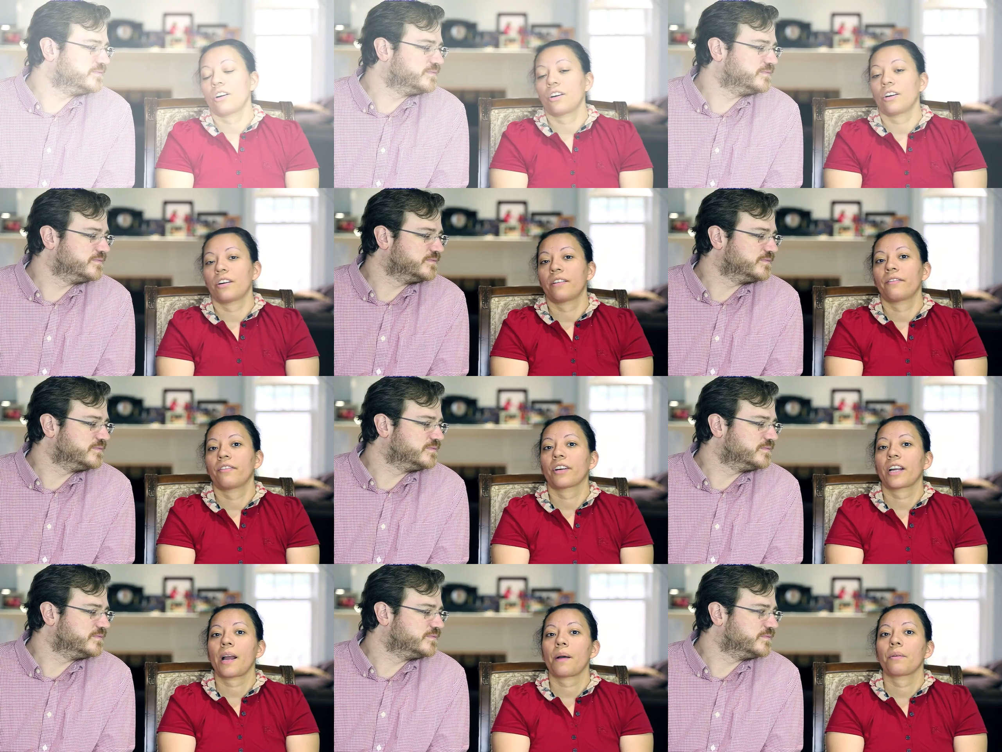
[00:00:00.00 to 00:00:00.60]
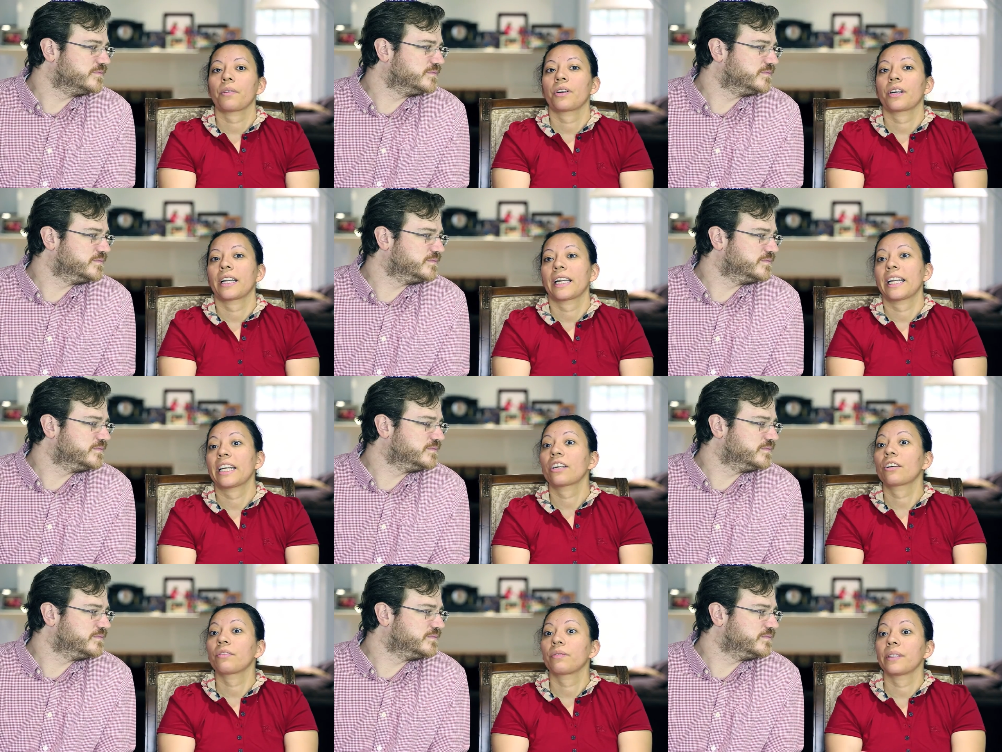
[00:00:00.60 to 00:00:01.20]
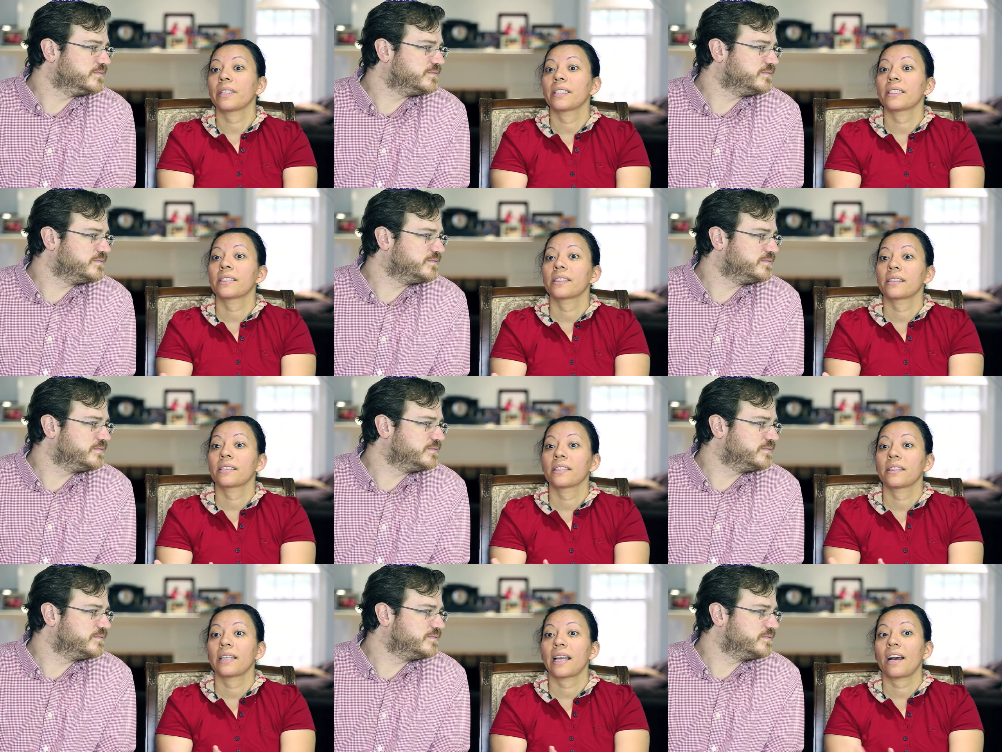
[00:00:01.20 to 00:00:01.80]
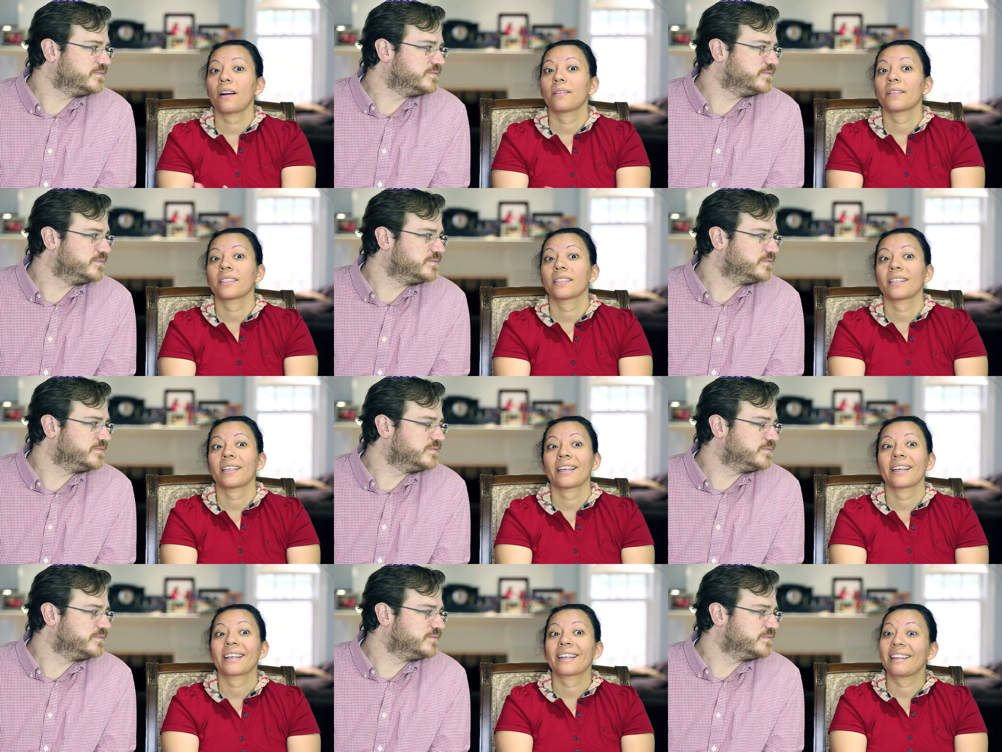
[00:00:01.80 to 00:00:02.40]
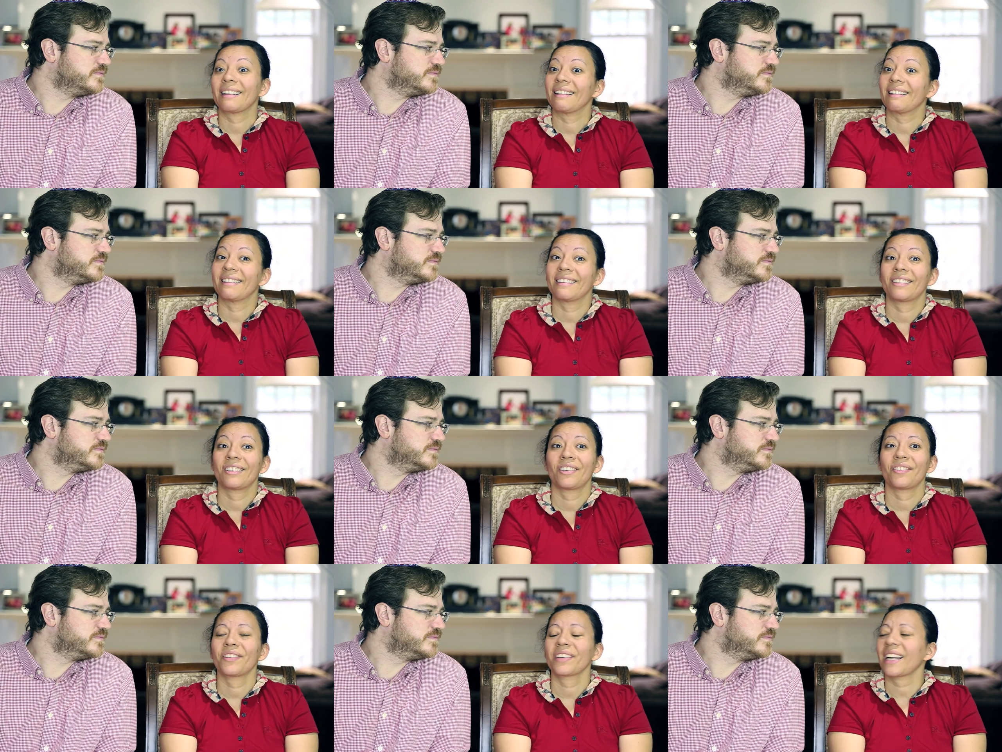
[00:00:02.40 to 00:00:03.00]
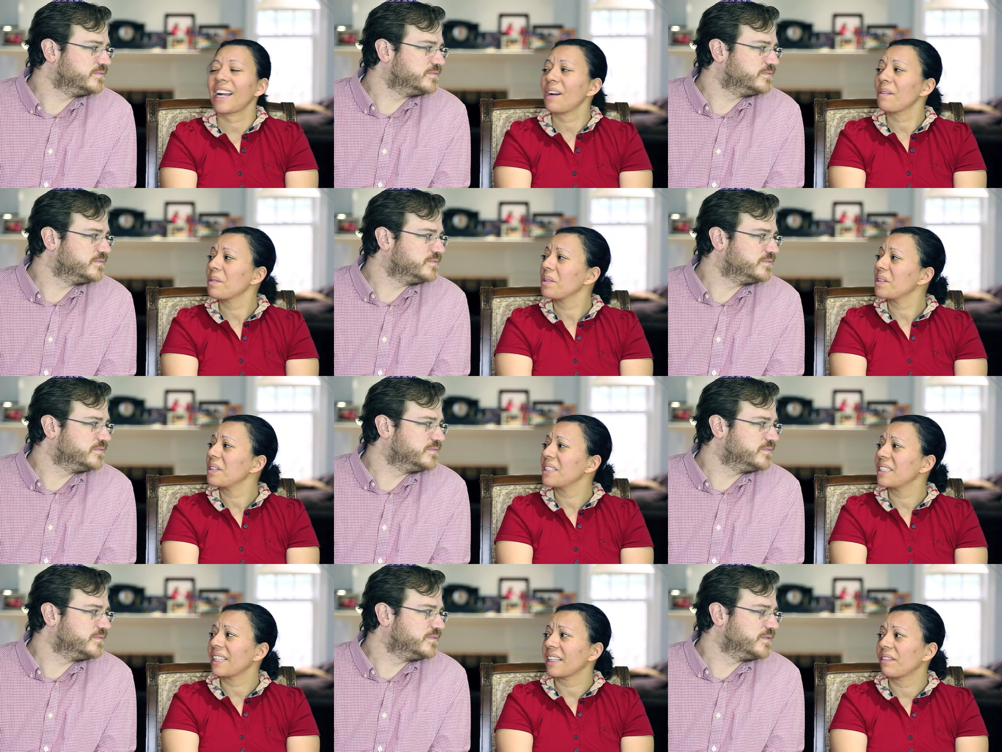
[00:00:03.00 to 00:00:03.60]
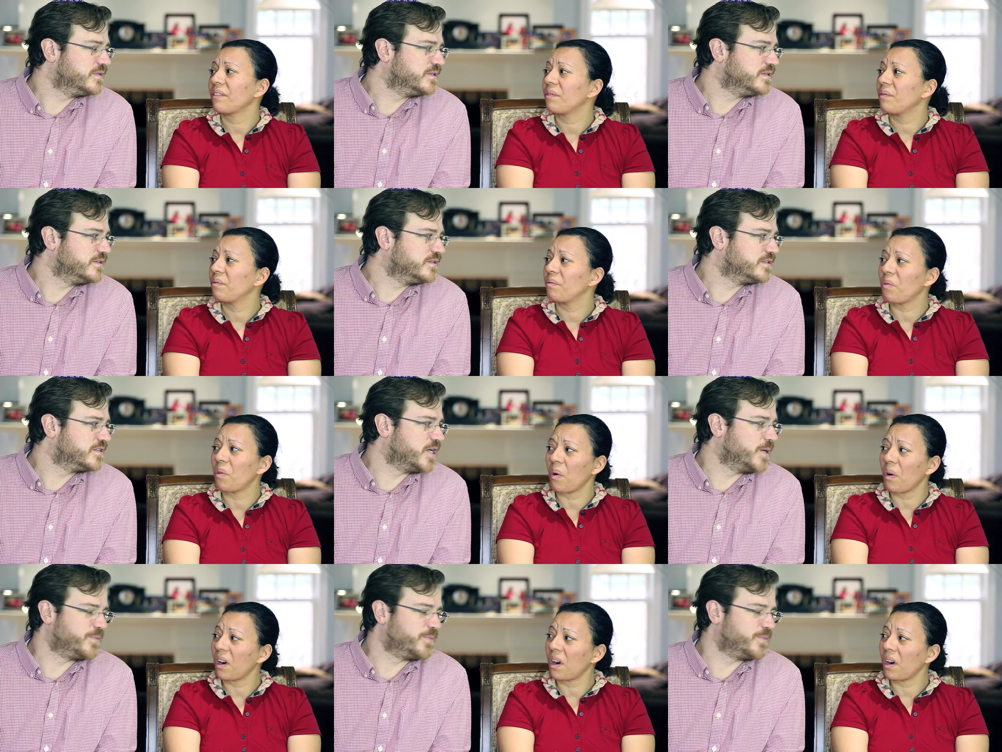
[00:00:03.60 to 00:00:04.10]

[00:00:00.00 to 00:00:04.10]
Speaker 1: Her vocabulary increased. Now it's like her vocabulary is like a